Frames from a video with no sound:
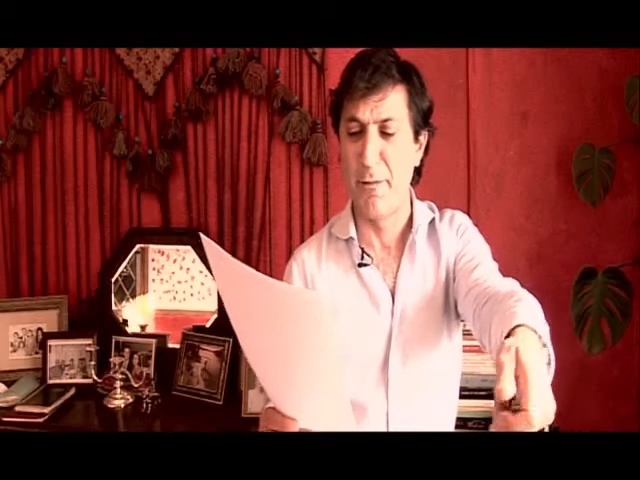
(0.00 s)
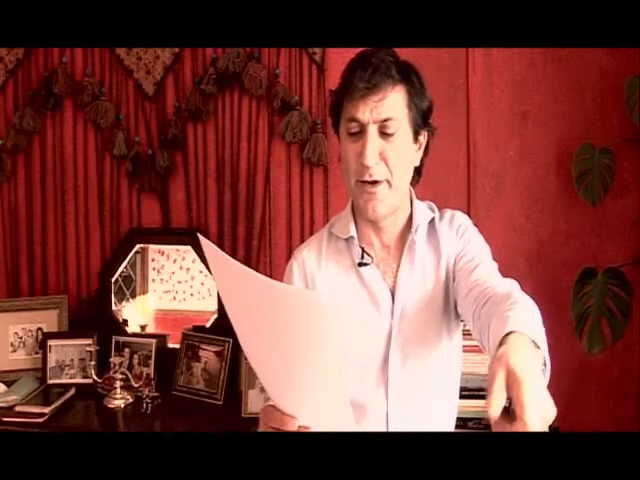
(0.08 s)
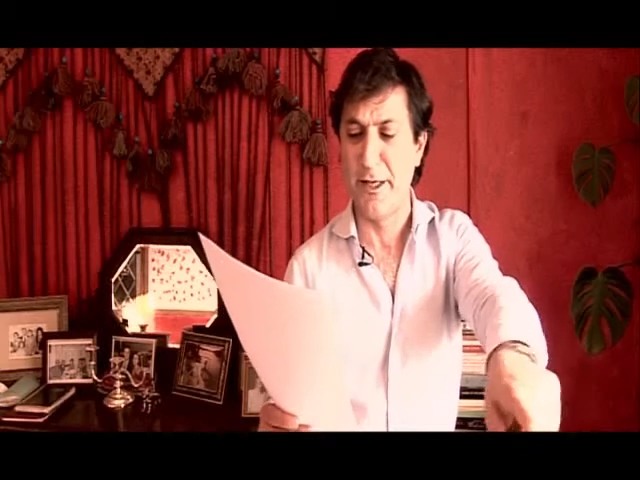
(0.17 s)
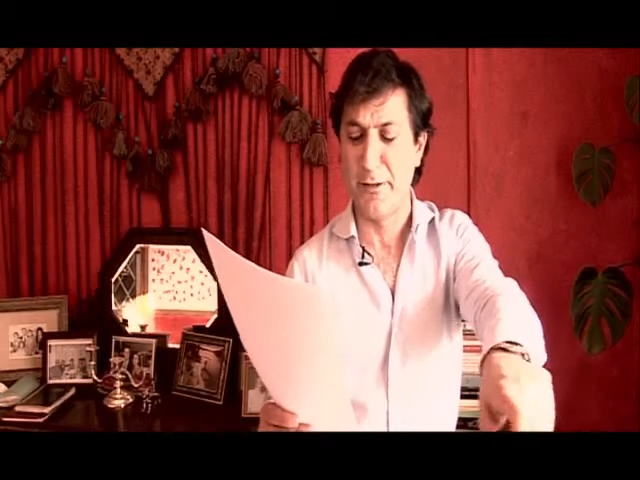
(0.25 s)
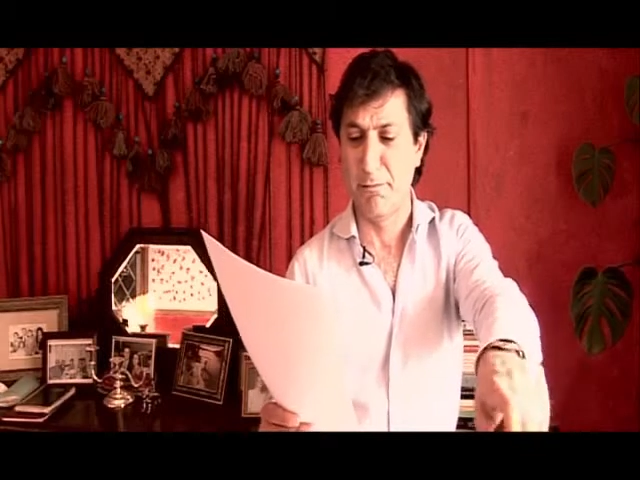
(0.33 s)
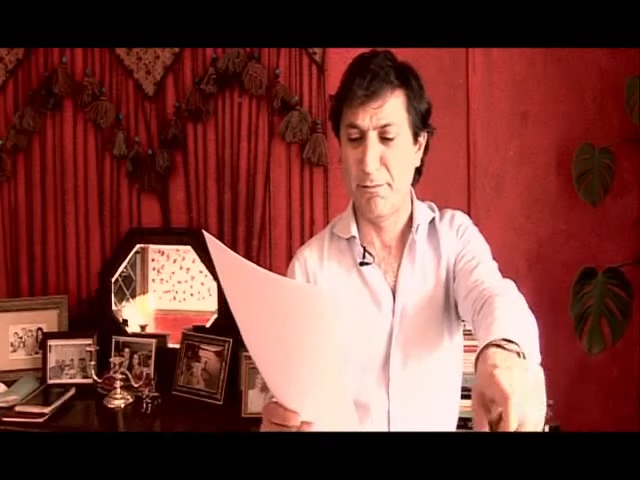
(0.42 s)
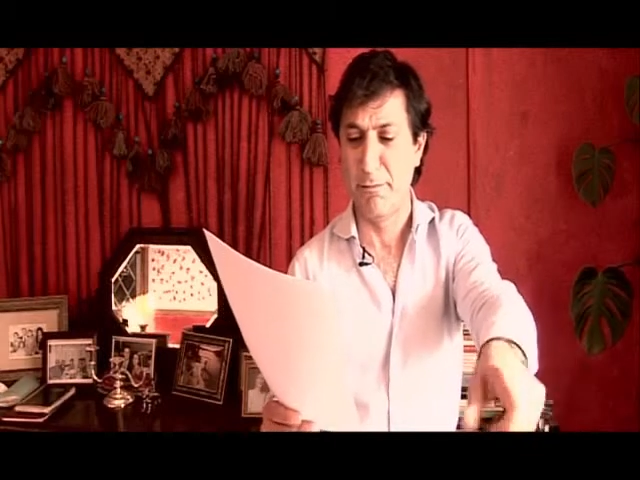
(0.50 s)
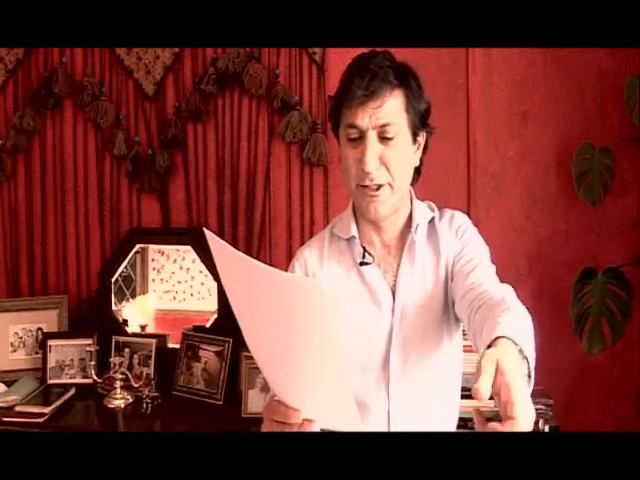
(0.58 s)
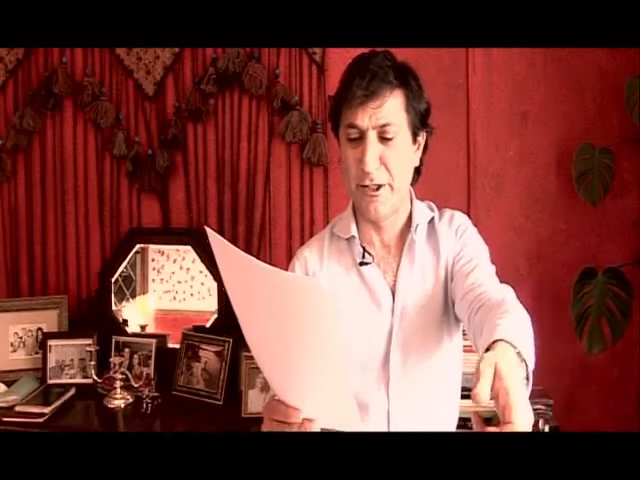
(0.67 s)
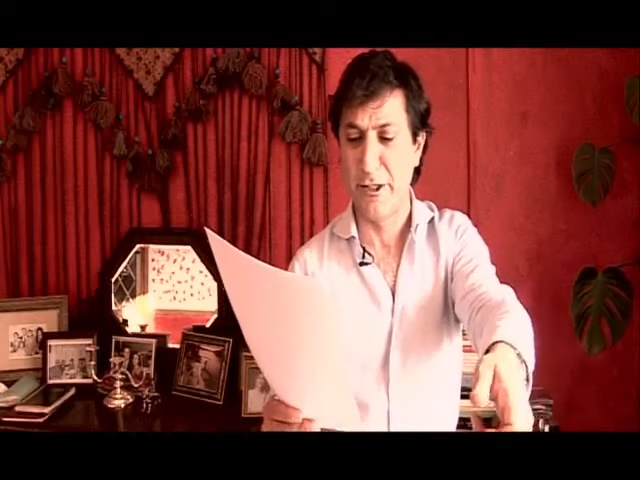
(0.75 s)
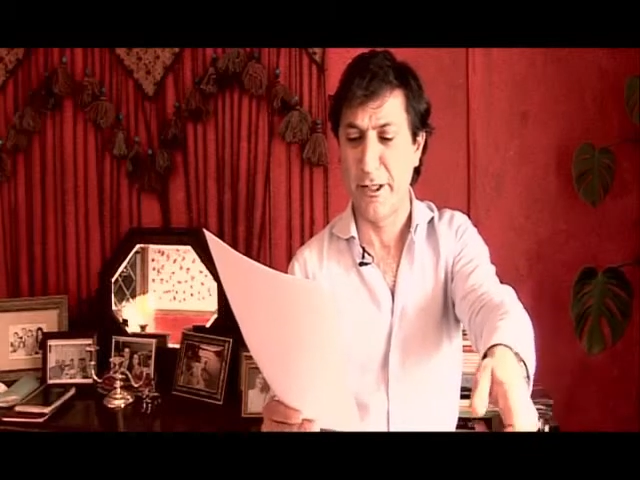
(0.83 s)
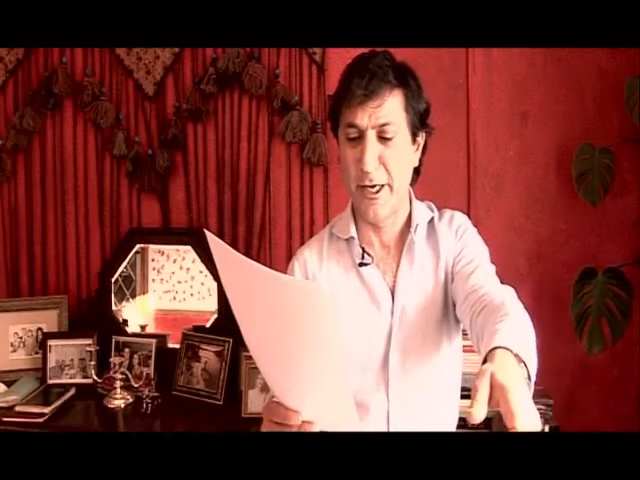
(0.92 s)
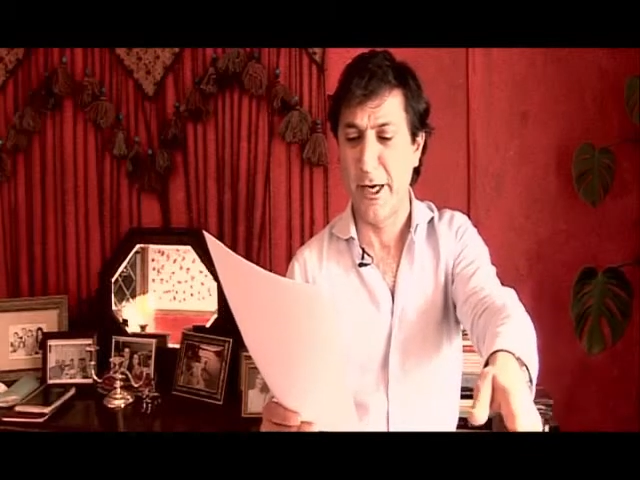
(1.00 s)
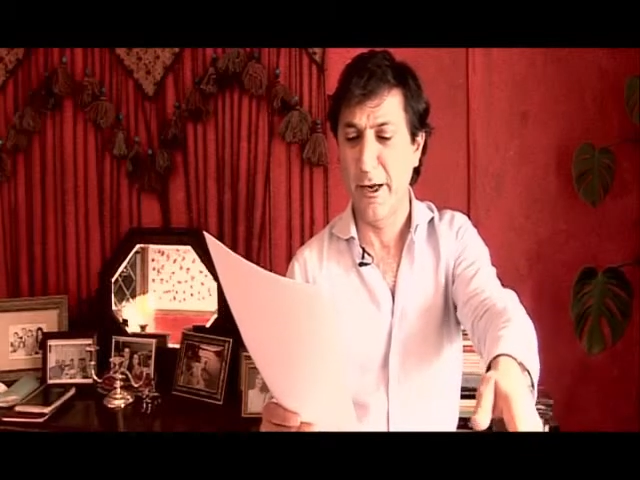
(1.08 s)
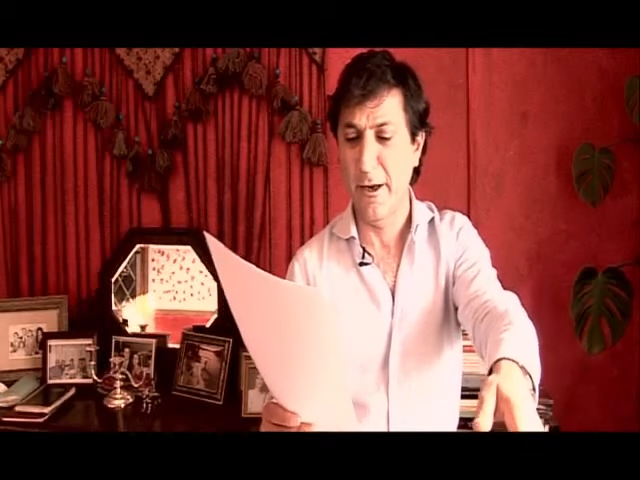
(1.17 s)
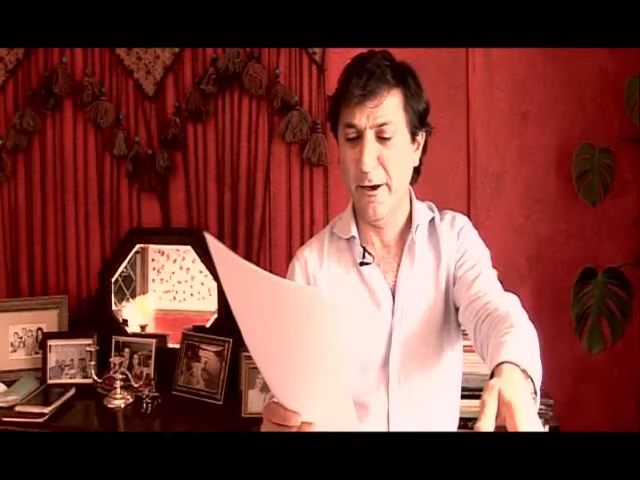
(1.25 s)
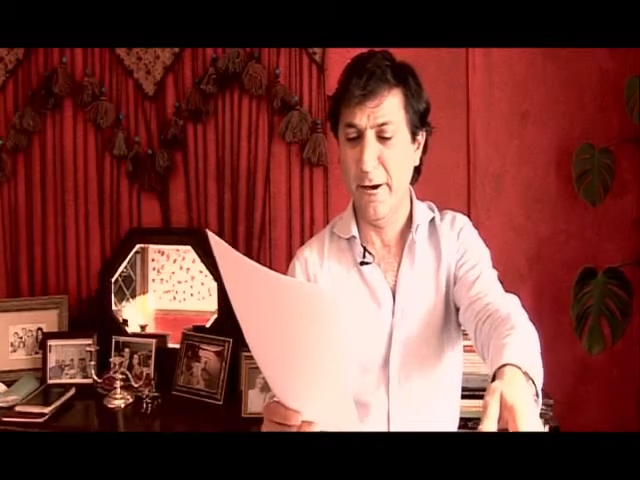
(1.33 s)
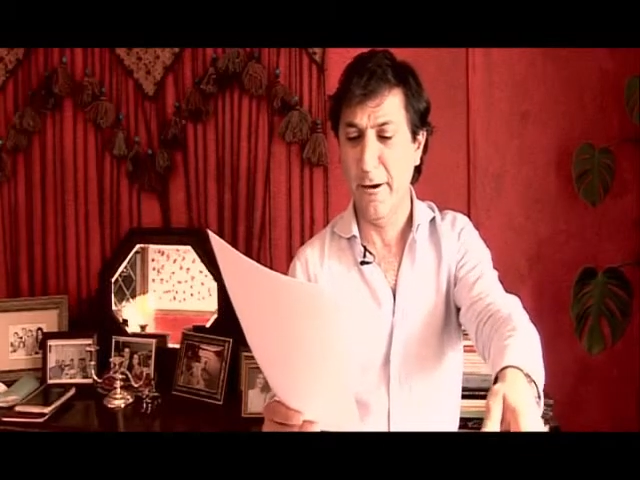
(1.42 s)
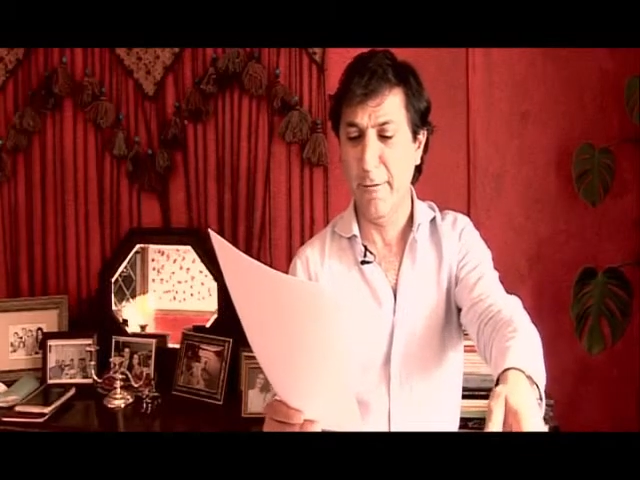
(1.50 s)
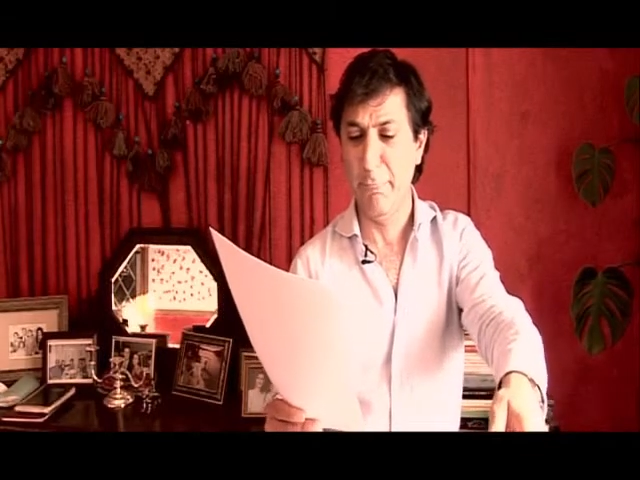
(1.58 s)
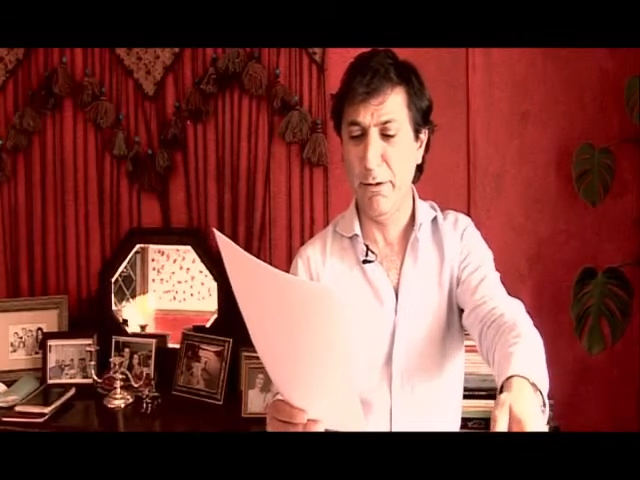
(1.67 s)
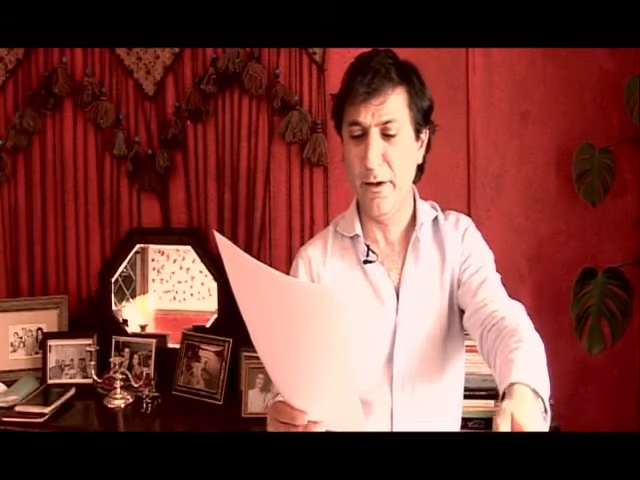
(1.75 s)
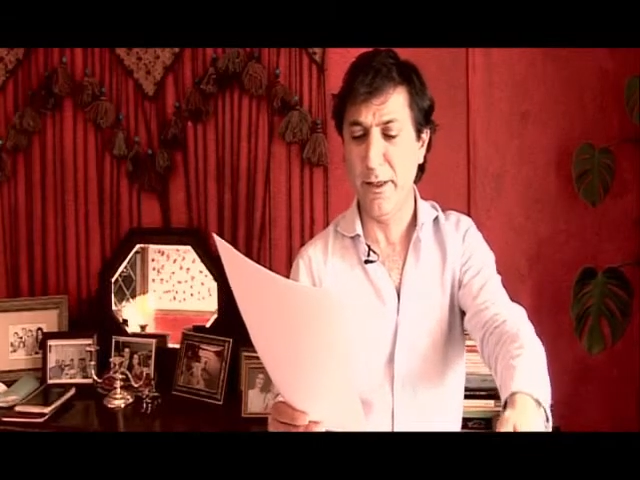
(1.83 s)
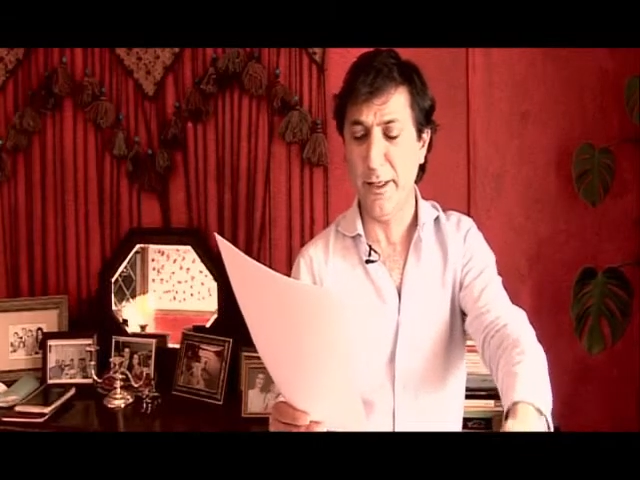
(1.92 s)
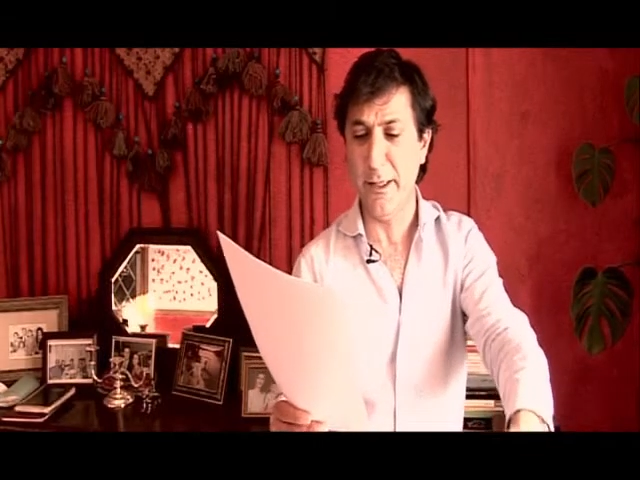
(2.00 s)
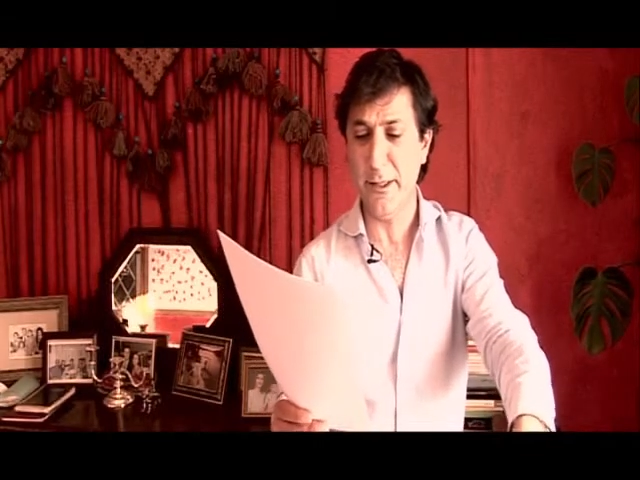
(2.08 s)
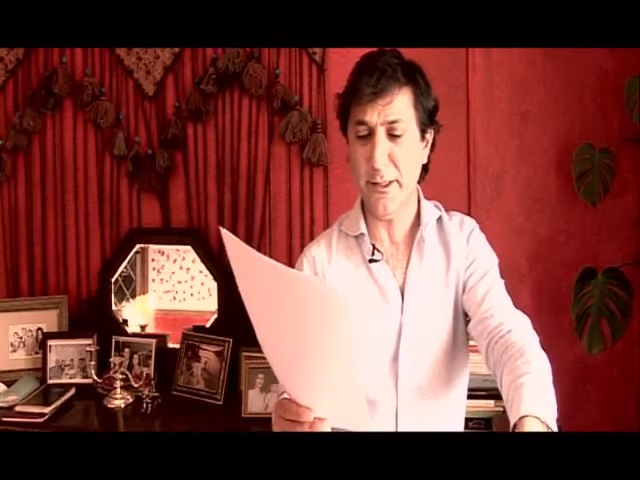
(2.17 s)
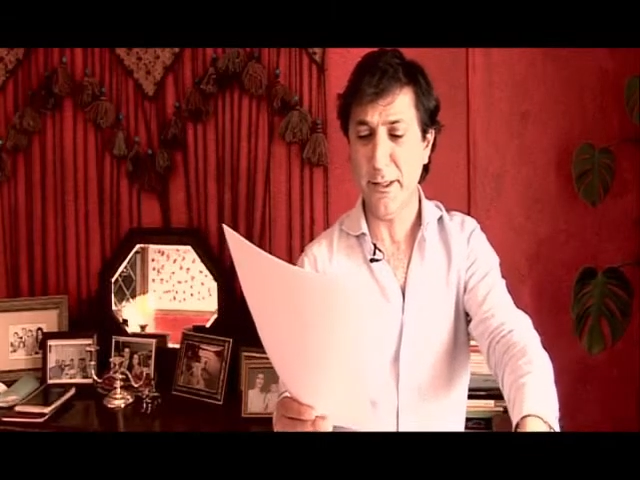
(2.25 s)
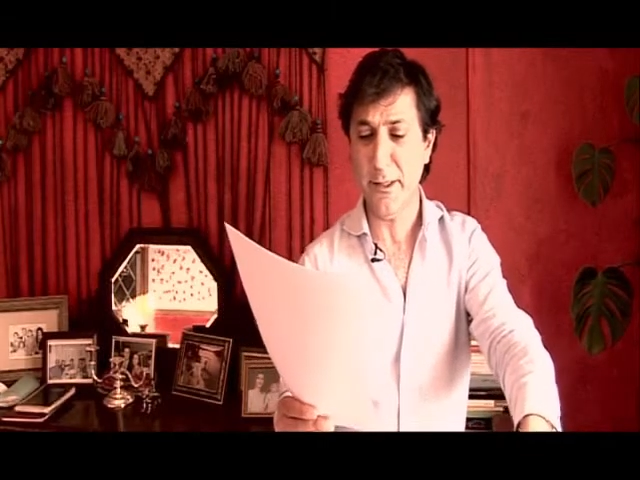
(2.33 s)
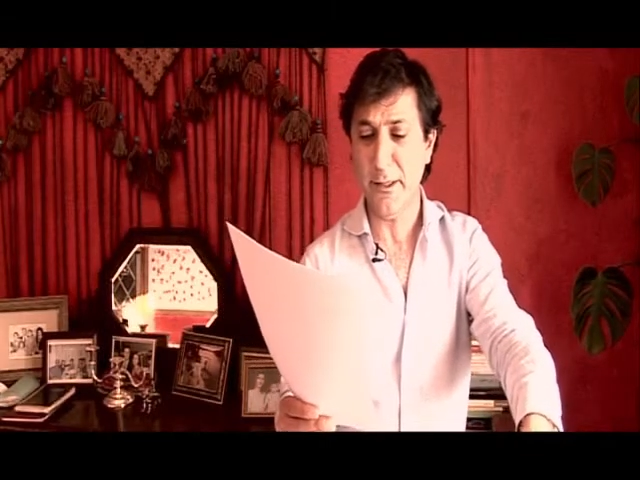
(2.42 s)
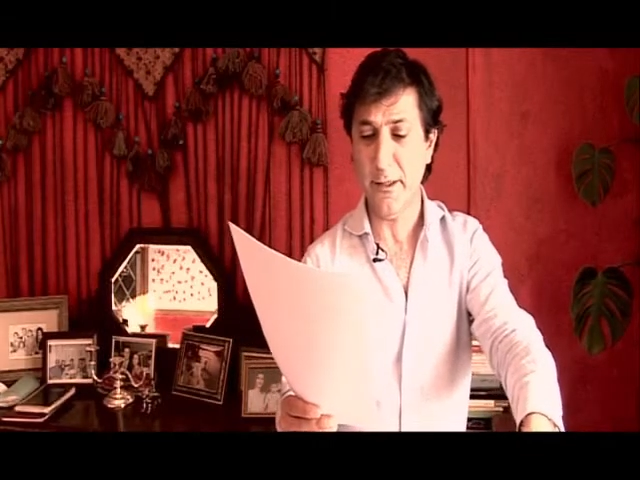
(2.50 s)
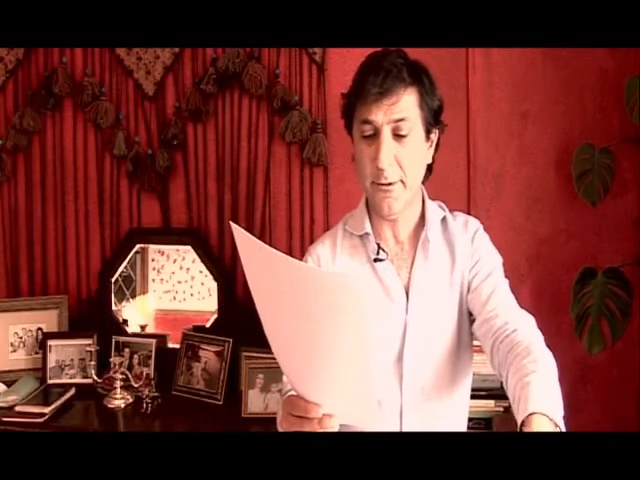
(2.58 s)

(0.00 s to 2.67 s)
bit, mister. Please.